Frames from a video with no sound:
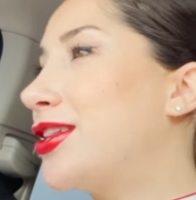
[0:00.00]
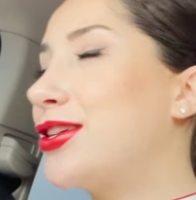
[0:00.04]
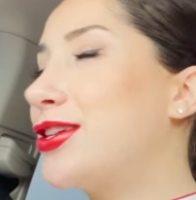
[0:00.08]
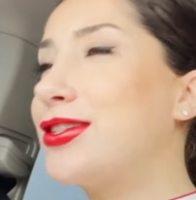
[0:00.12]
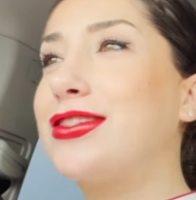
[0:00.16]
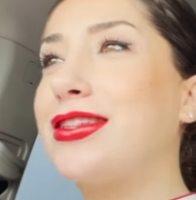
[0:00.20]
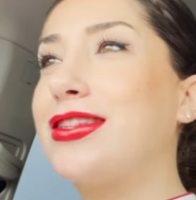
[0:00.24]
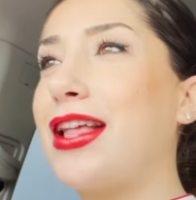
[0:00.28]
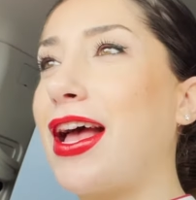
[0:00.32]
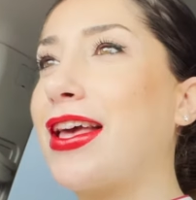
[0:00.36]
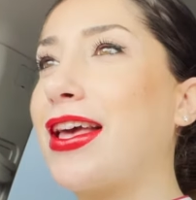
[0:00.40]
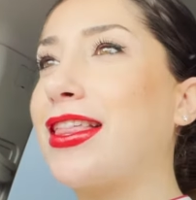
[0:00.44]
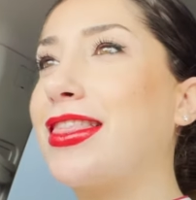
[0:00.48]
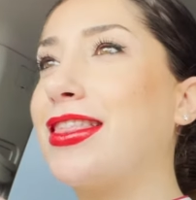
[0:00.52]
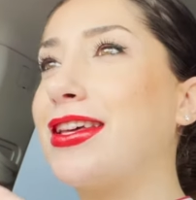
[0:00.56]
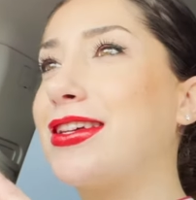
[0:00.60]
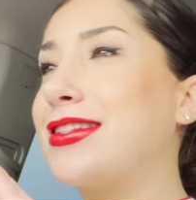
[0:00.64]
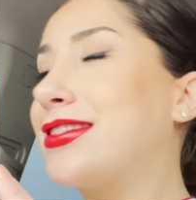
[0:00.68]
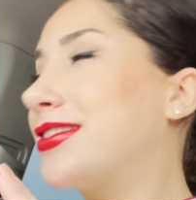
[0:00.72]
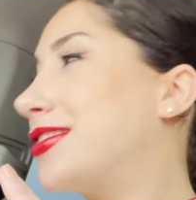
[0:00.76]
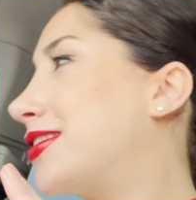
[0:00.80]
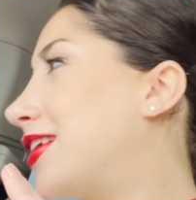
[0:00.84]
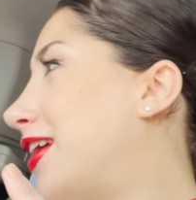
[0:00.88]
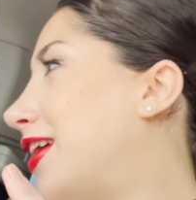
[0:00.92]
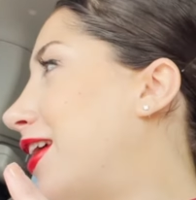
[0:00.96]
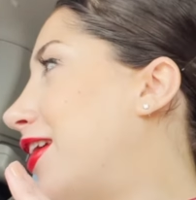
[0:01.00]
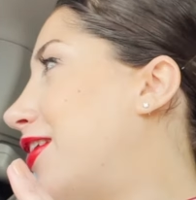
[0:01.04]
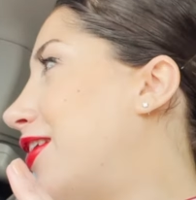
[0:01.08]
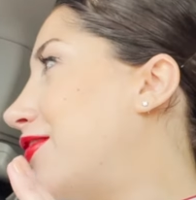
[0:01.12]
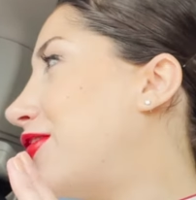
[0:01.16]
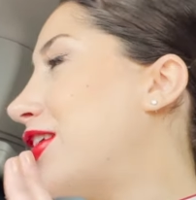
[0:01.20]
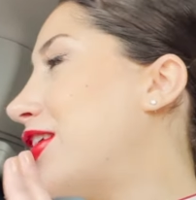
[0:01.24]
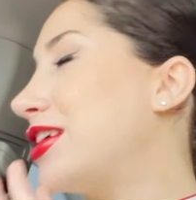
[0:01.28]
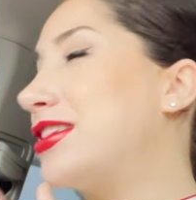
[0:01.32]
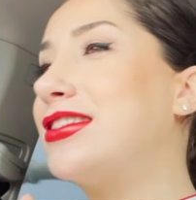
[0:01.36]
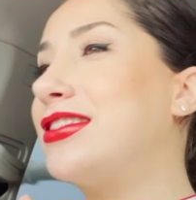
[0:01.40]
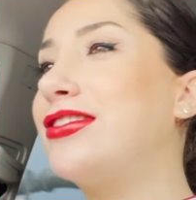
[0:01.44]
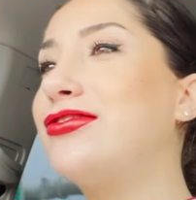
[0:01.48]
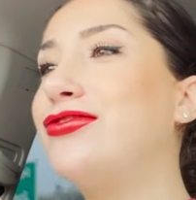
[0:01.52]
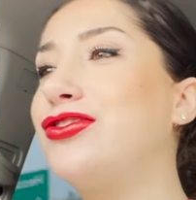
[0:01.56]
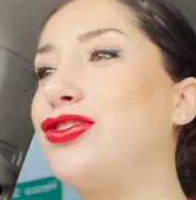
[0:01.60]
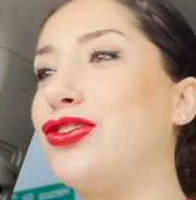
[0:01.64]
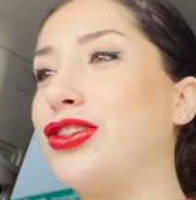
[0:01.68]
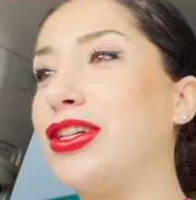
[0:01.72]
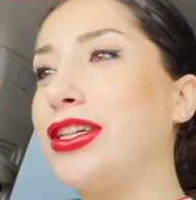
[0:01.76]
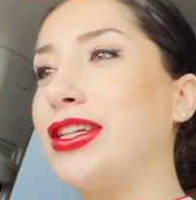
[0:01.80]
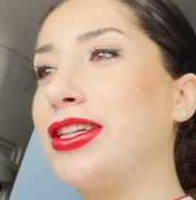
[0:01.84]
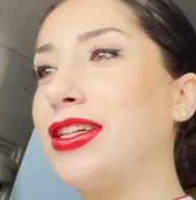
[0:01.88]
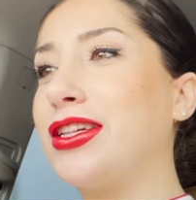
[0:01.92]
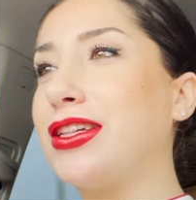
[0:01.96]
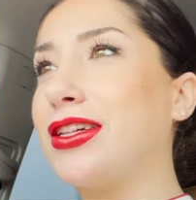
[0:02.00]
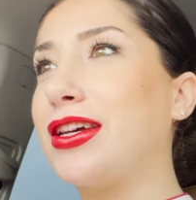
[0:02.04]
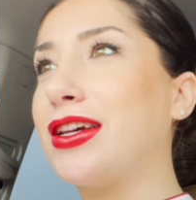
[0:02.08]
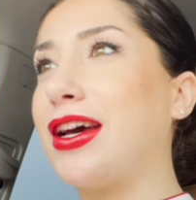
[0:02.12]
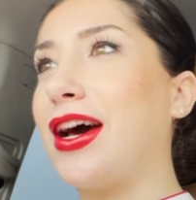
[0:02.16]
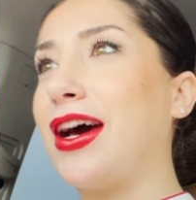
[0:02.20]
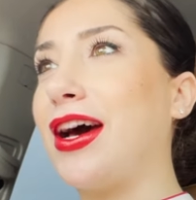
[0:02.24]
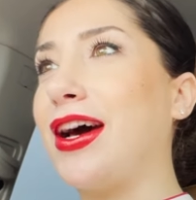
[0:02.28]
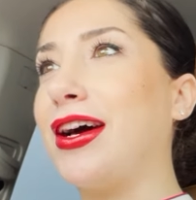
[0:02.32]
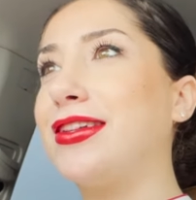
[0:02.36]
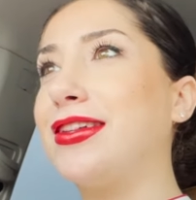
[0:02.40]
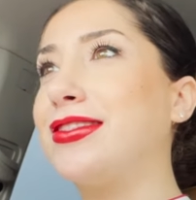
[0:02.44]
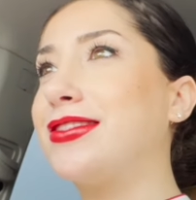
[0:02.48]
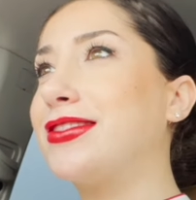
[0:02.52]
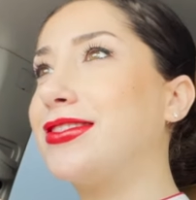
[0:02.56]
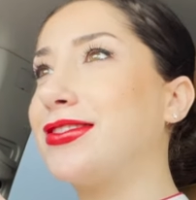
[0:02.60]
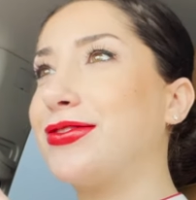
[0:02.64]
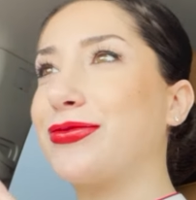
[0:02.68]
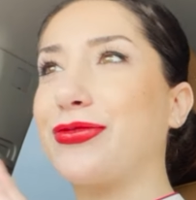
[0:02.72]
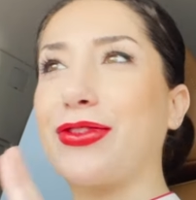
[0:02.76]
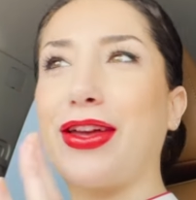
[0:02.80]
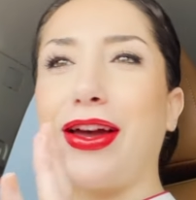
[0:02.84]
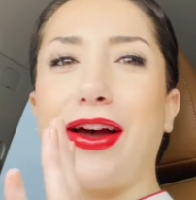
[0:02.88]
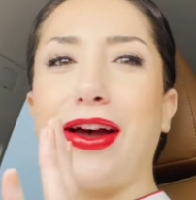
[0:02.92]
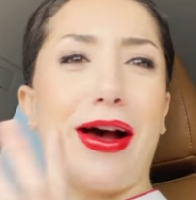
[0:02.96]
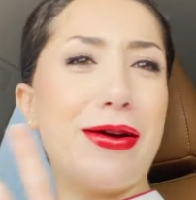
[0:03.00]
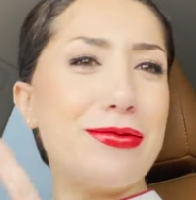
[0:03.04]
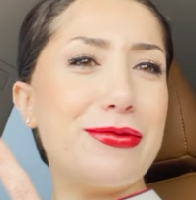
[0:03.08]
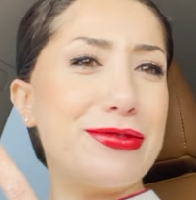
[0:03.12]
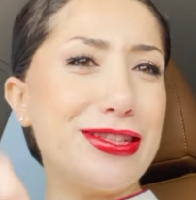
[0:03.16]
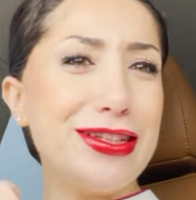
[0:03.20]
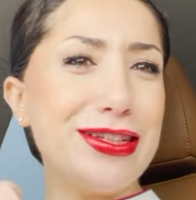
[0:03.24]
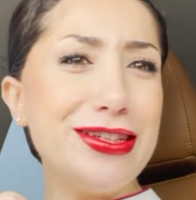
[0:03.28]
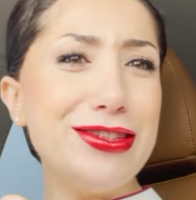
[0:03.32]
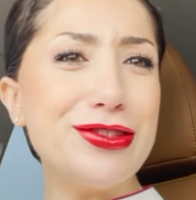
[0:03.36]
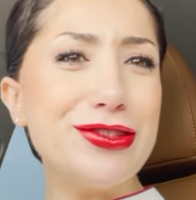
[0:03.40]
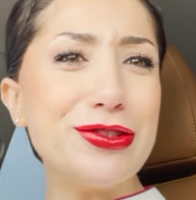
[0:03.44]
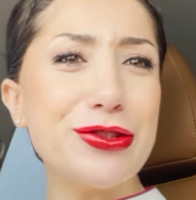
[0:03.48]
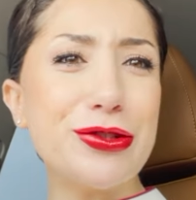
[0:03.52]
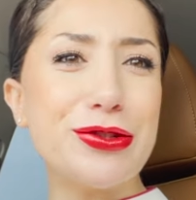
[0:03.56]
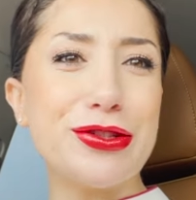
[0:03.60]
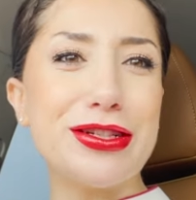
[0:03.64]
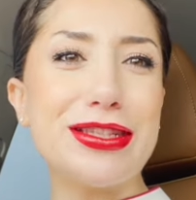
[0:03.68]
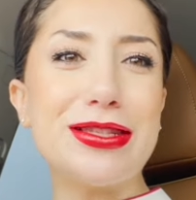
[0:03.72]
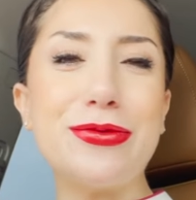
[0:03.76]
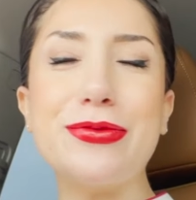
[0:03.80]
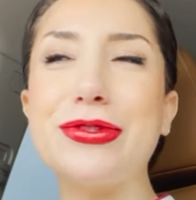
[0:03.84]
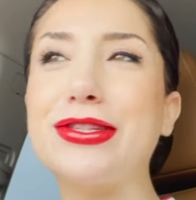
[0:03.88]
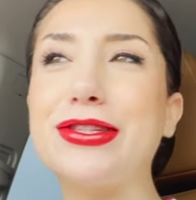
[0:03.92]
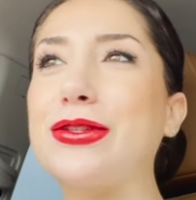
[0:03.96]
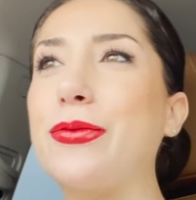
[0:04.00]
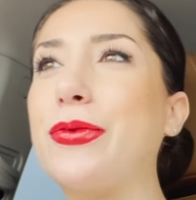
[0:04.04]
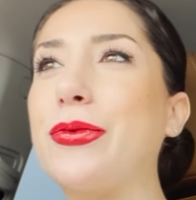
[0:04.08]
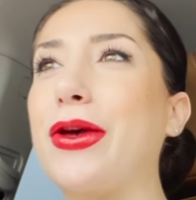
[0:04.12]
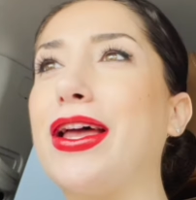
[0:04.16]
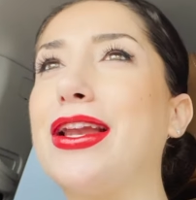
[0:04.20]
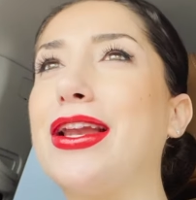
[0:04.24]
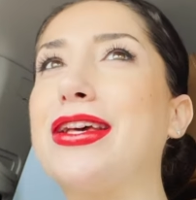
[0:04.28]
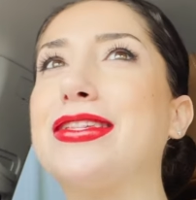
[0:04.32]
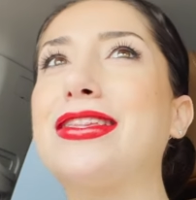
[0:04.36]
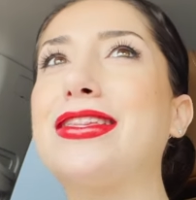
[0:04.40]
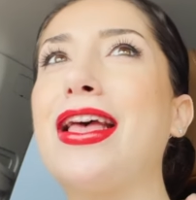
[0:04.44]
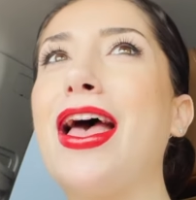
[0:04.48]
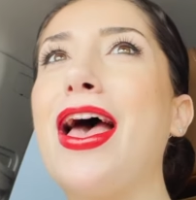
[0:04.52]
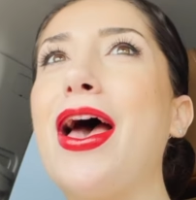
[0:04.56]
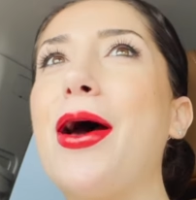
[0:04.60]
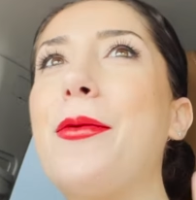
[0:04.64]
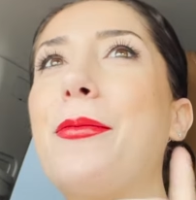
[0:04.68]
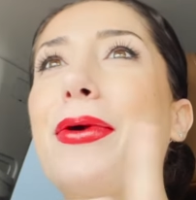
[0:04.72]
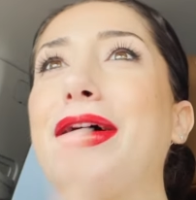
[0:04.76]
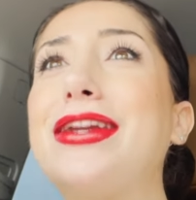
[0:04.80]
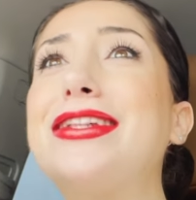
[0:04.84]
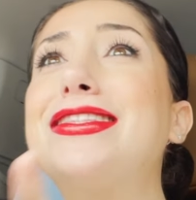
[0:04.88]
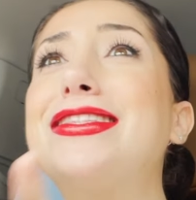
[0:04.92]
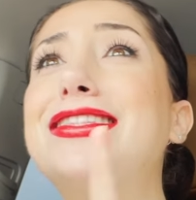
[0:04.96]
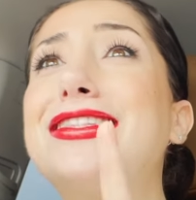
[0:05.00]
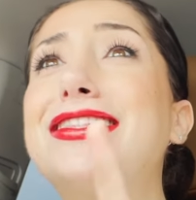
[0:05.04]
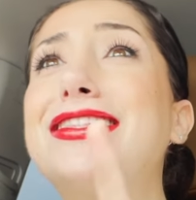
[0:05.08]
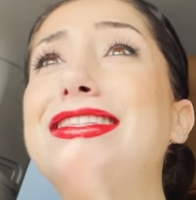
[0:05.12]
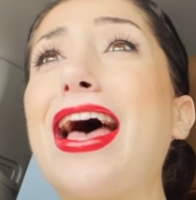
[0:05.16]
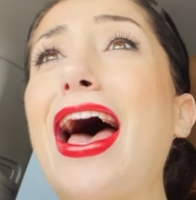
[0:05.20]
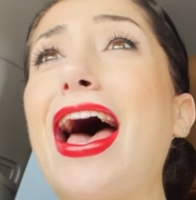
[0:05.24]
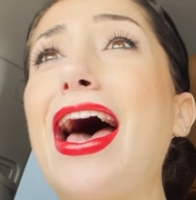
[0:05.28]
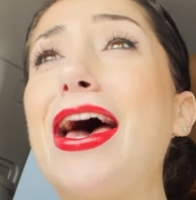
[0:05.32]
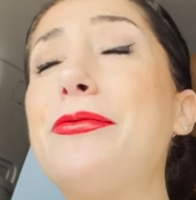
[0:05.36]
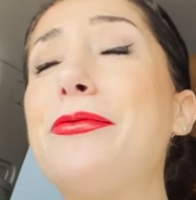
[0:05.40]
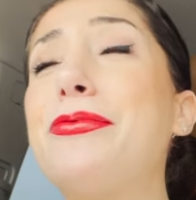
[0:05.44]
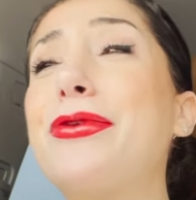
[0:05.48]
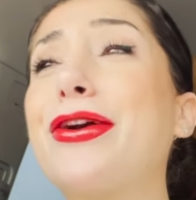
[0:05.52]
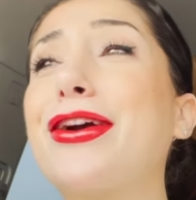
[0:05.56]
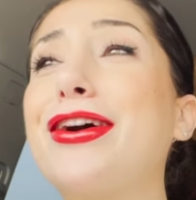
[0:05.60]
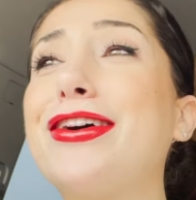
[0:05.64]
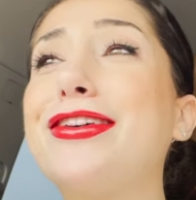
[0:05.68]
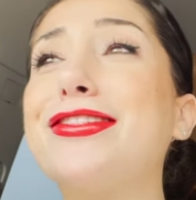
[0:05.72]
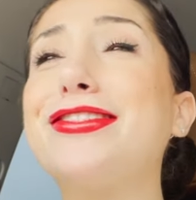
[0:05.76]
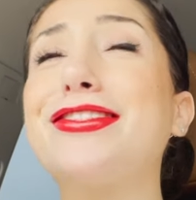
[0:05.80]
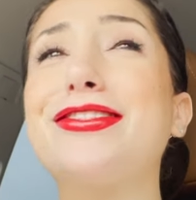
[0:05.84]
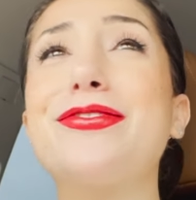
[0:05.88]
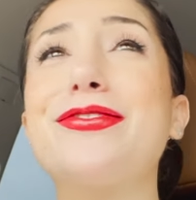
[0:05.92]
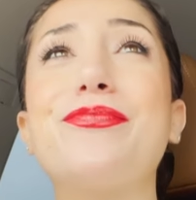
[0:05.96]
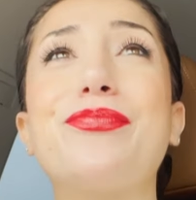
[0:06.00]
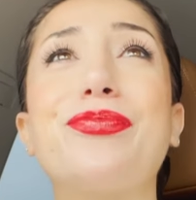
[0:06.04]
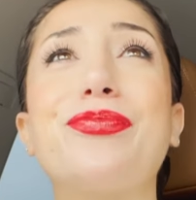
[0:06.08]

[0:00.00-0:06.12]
There's like this festive drink, and I've sent it to Christmas, to be honest, but it's sad because